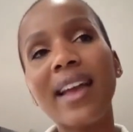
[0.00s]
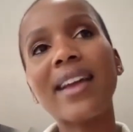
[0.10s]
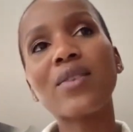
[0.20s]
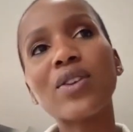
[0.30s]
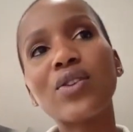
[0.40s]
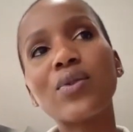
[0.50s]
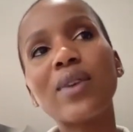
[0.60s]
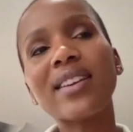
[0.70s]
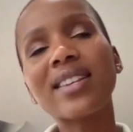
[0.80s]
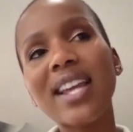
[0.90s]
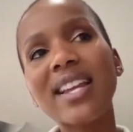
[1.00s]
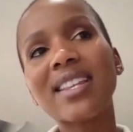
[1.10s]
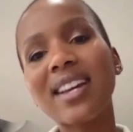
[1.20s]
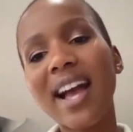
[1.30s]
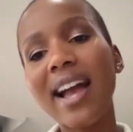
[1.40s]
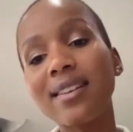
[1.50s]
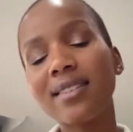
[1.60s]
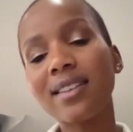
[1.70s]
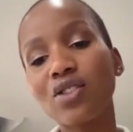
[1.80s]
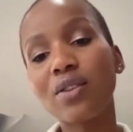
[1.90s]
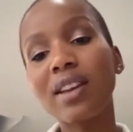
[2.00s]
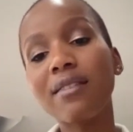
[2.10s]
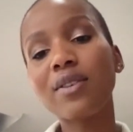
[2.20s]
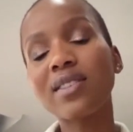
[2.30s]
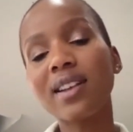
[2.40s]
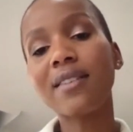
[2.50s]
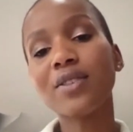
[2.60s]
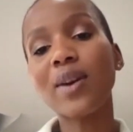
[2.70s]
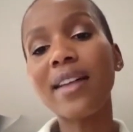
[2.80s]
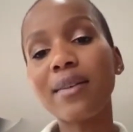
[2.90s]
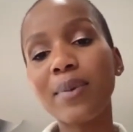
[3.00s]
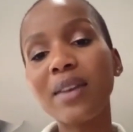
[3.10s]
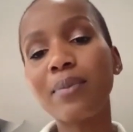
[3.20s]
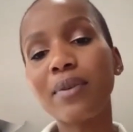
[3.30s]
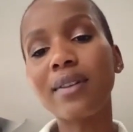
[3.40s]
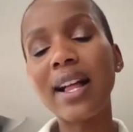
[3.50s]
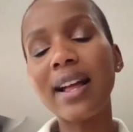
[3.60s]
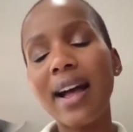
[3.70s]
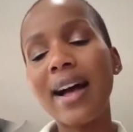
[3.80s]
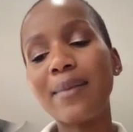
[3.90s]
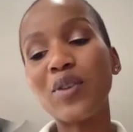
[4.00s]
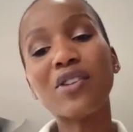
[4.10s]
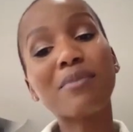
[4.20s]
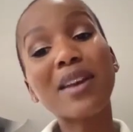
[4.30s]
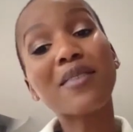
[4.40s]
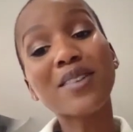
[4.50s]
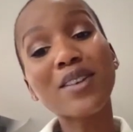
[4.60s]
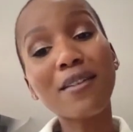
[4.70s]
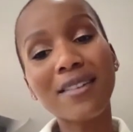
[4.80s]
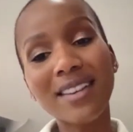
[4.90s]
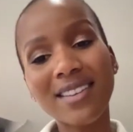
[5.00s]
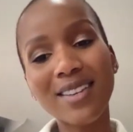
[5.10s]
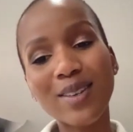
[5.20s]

And when you extend the kindness that you give yourself to other people, you're being of service.